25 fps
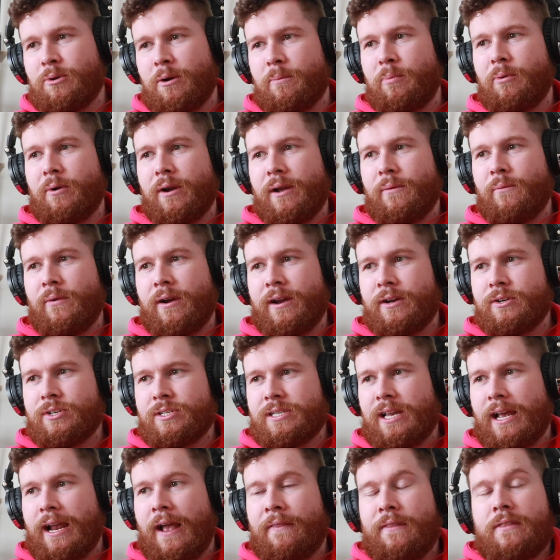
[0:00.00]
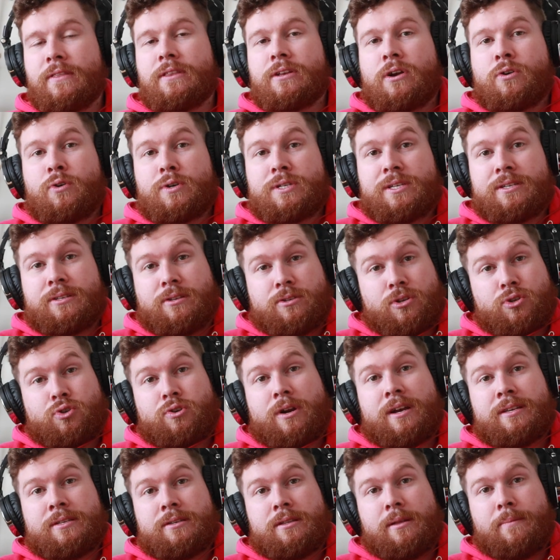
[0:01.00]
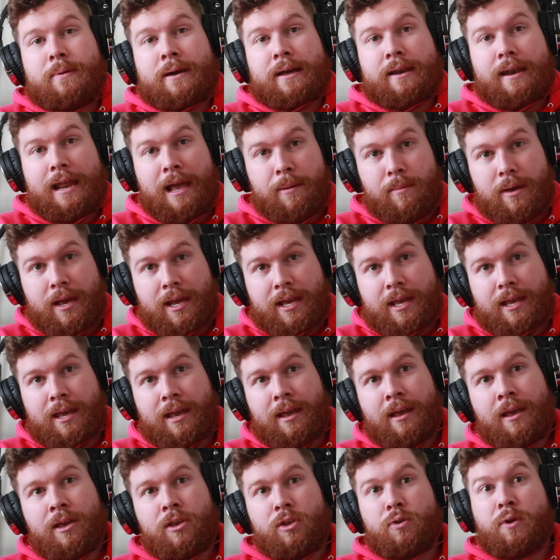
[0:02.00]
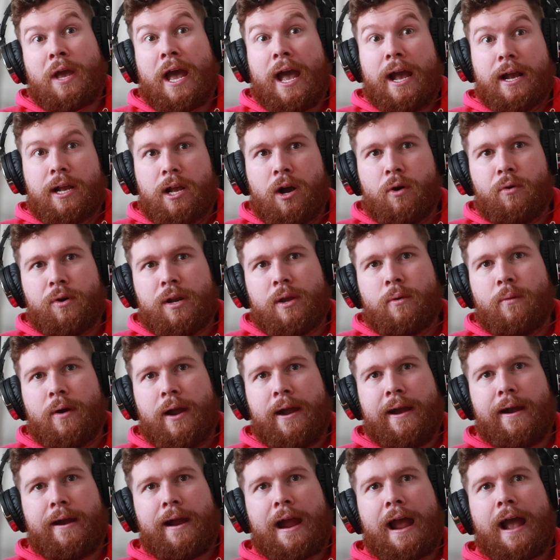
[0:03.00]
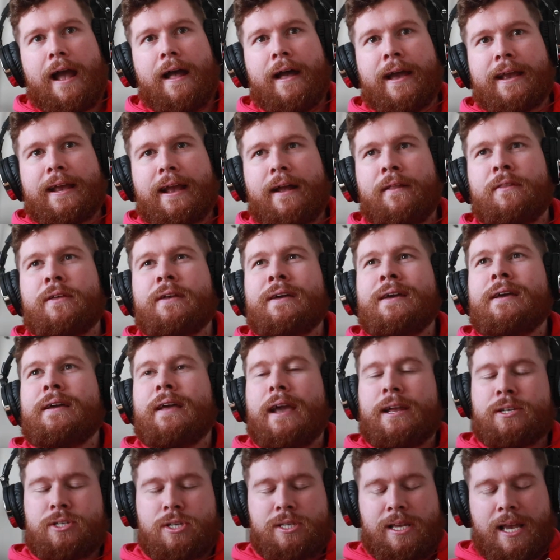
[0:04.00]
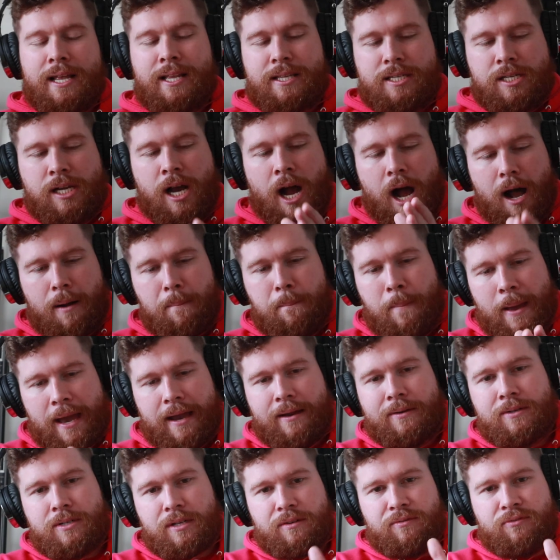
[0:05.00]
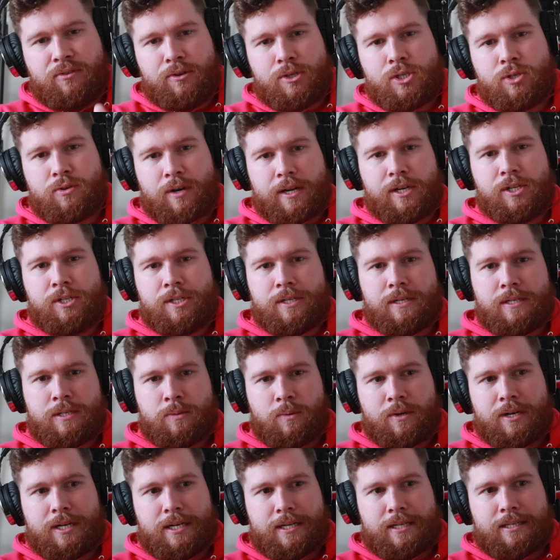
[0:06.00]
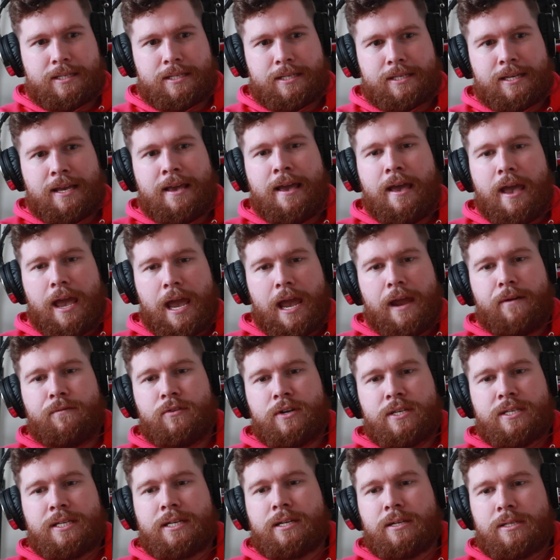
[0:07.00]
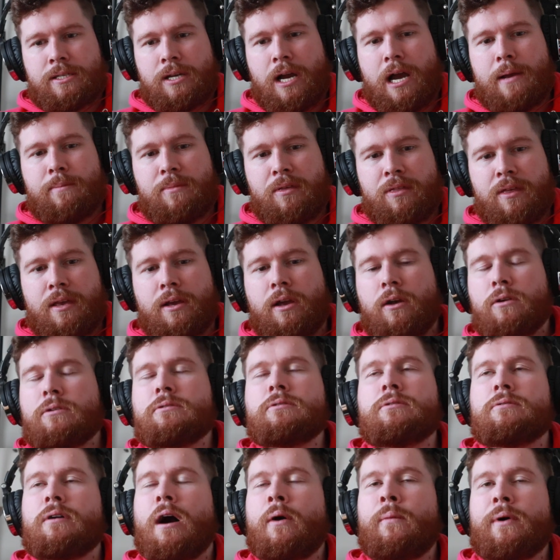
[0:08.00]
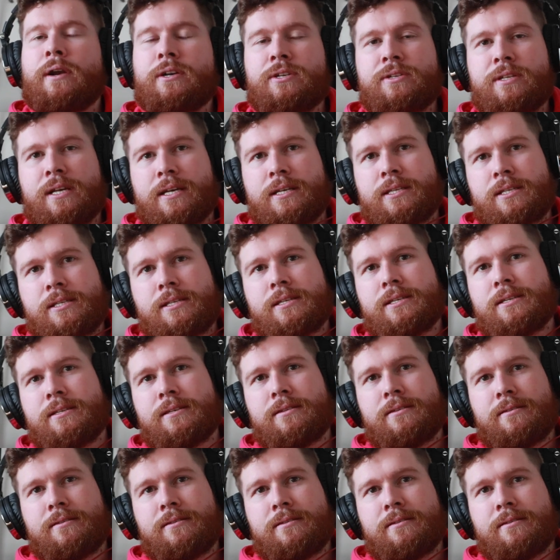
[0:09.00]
to a point where you're just like, and of course, this is the stress of the pandemic. You can't go anywhere. Like it's just it's compounded frustration is what it is. Every single time you think, "Ooh, I want to do this,"